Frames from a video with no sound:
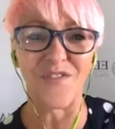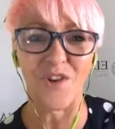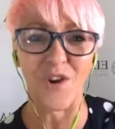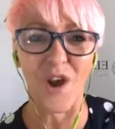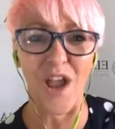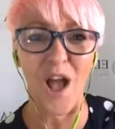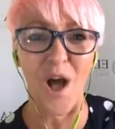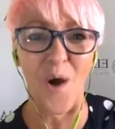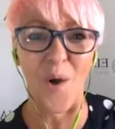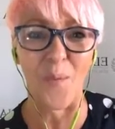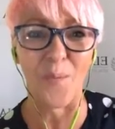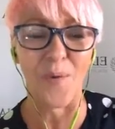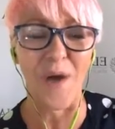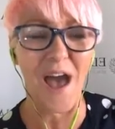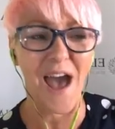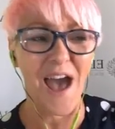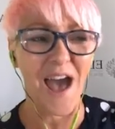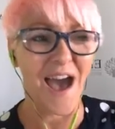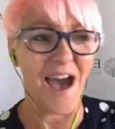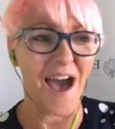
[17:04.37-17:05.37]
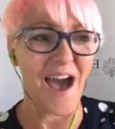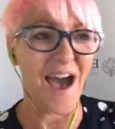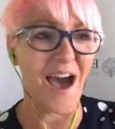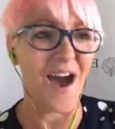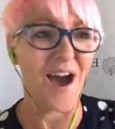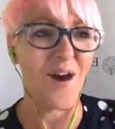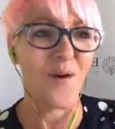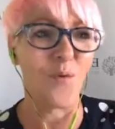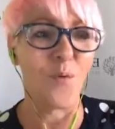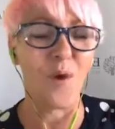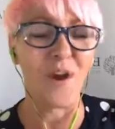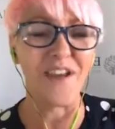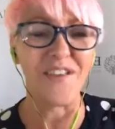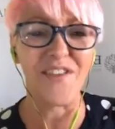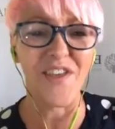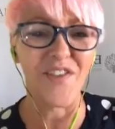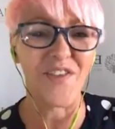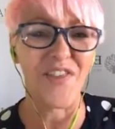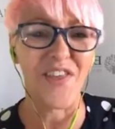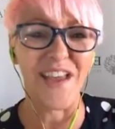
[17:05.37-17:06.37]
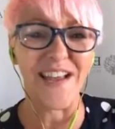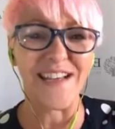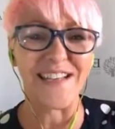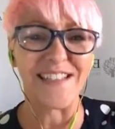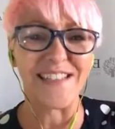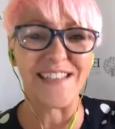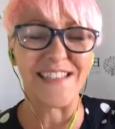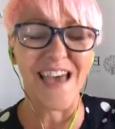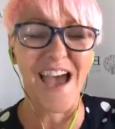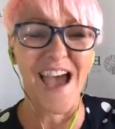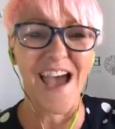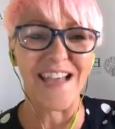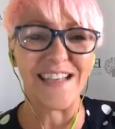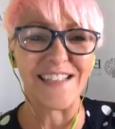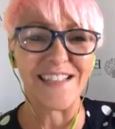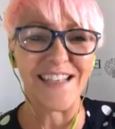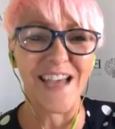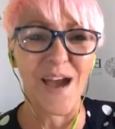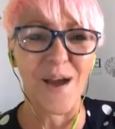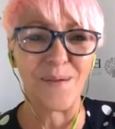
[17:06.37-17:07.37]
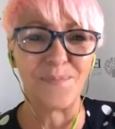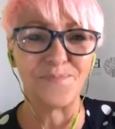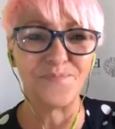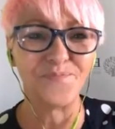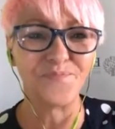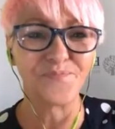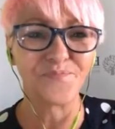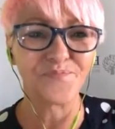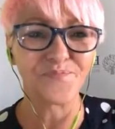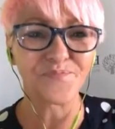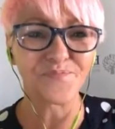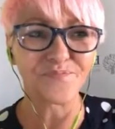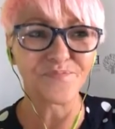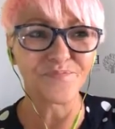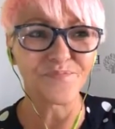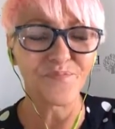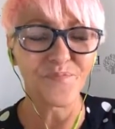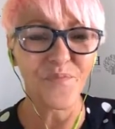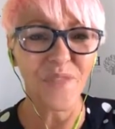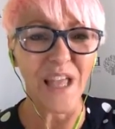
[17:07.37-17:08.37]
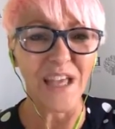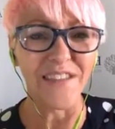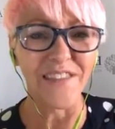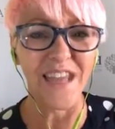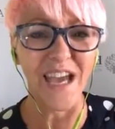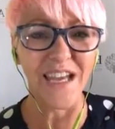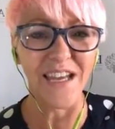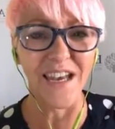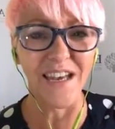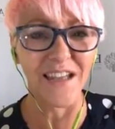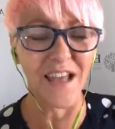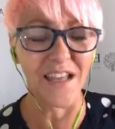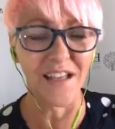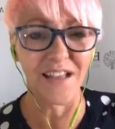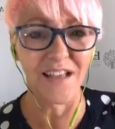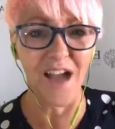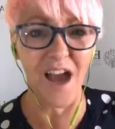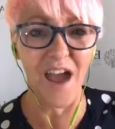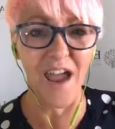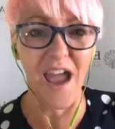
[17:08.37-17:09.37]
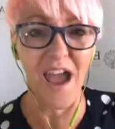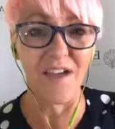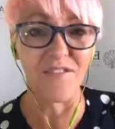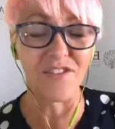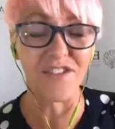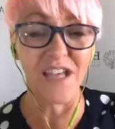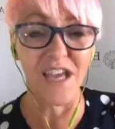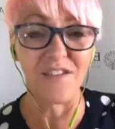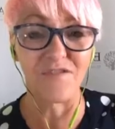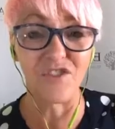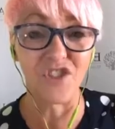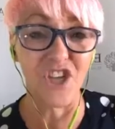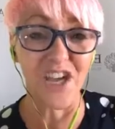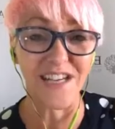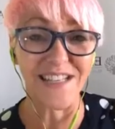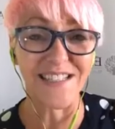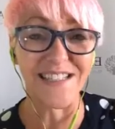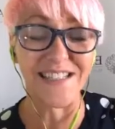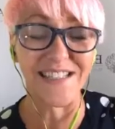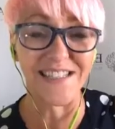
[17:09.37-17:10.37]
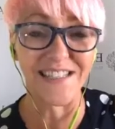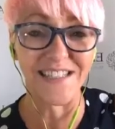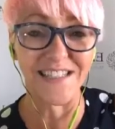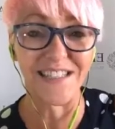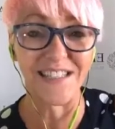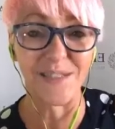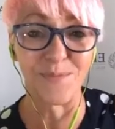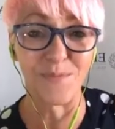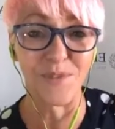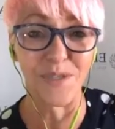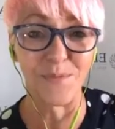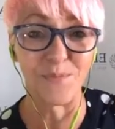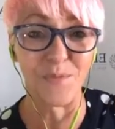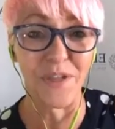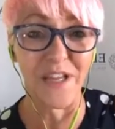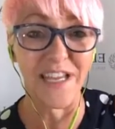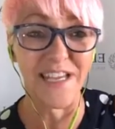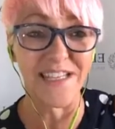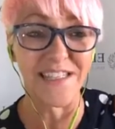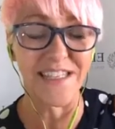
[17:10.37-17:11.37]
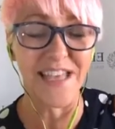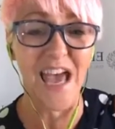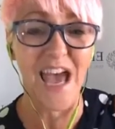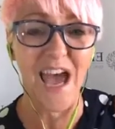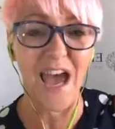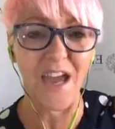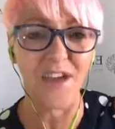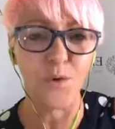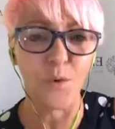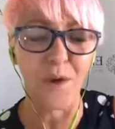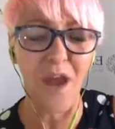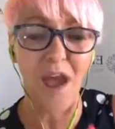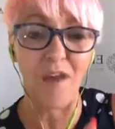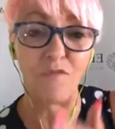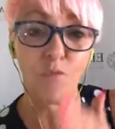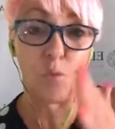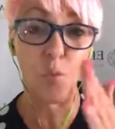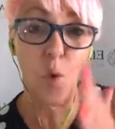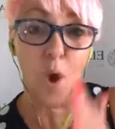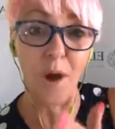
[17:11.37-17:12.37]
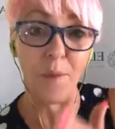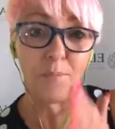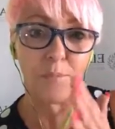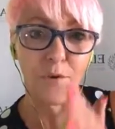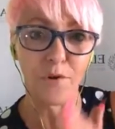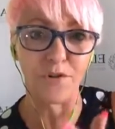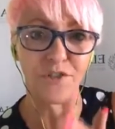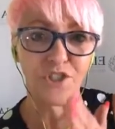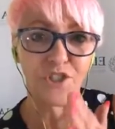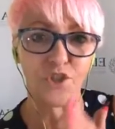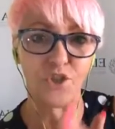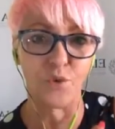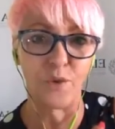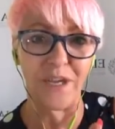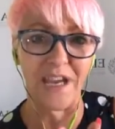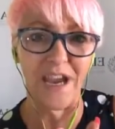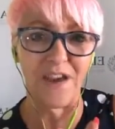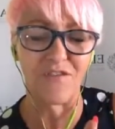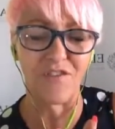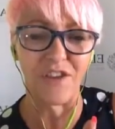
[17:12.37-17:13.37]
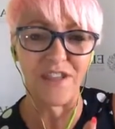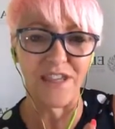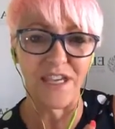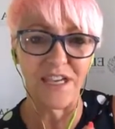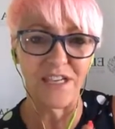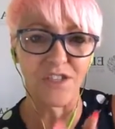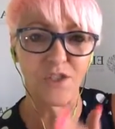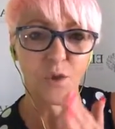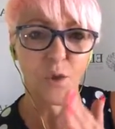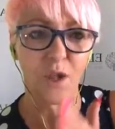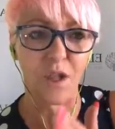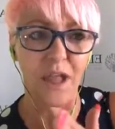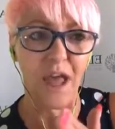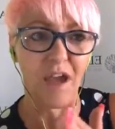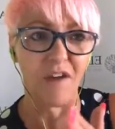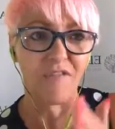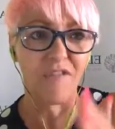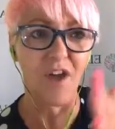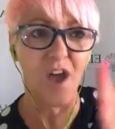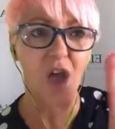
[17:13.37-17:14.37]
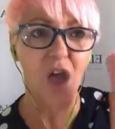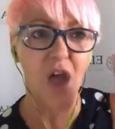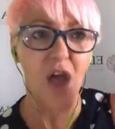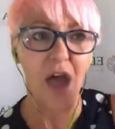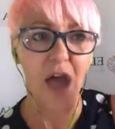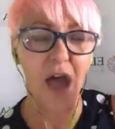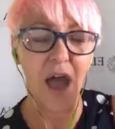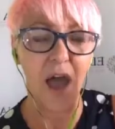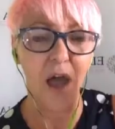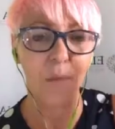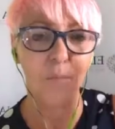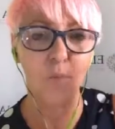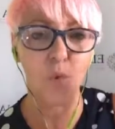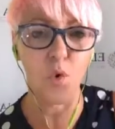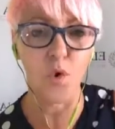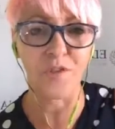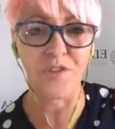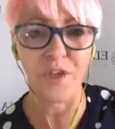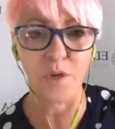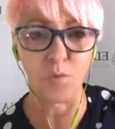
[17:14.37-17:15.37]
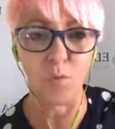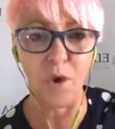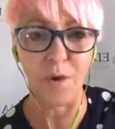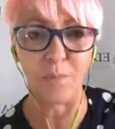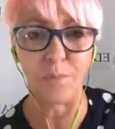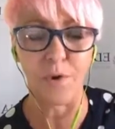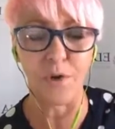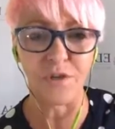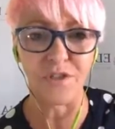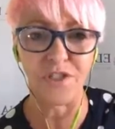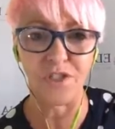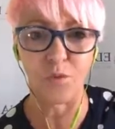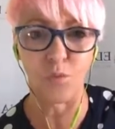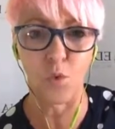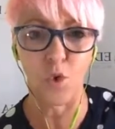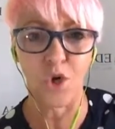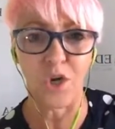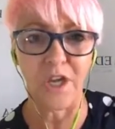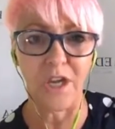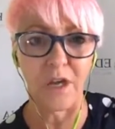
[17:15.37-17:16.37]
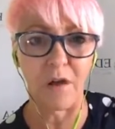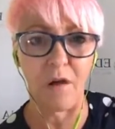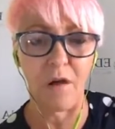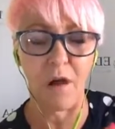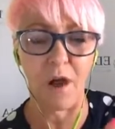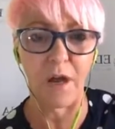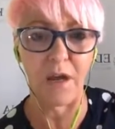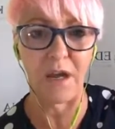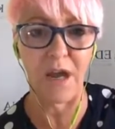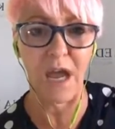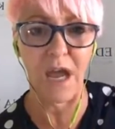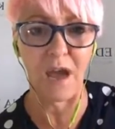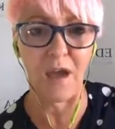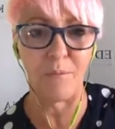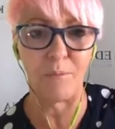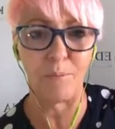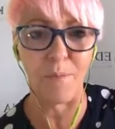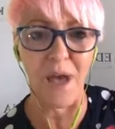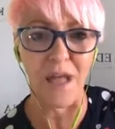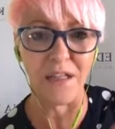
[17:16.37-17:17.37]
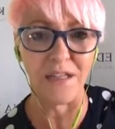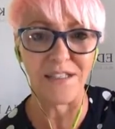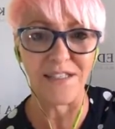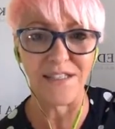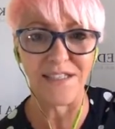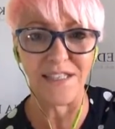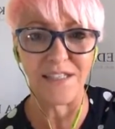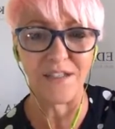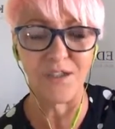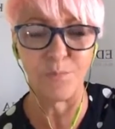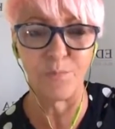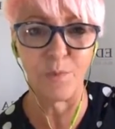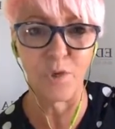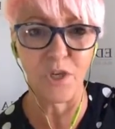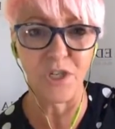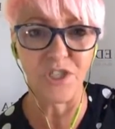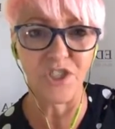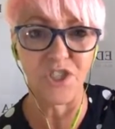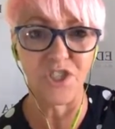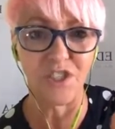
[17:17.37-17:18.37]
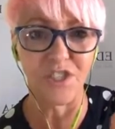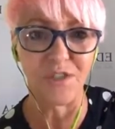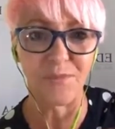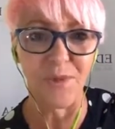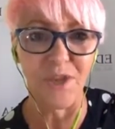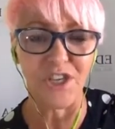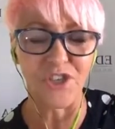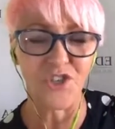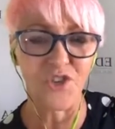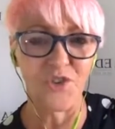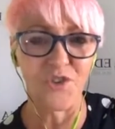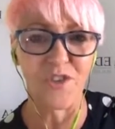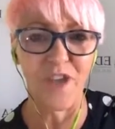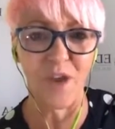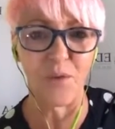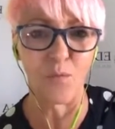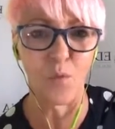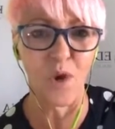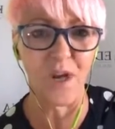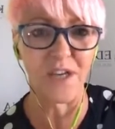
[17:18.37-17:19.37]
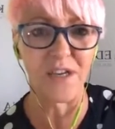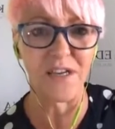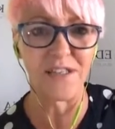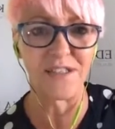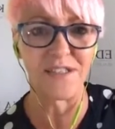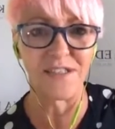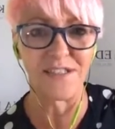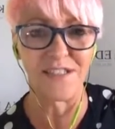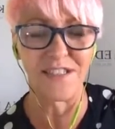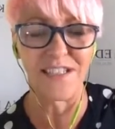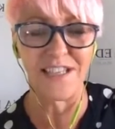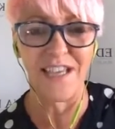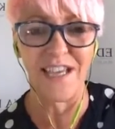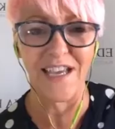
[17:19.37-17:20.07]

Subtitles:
for help. One of the things that I have checks and systems in place. I don't have one person doing everything. So I'll have more than one person working on balancing the books, just to make sure that one doesn't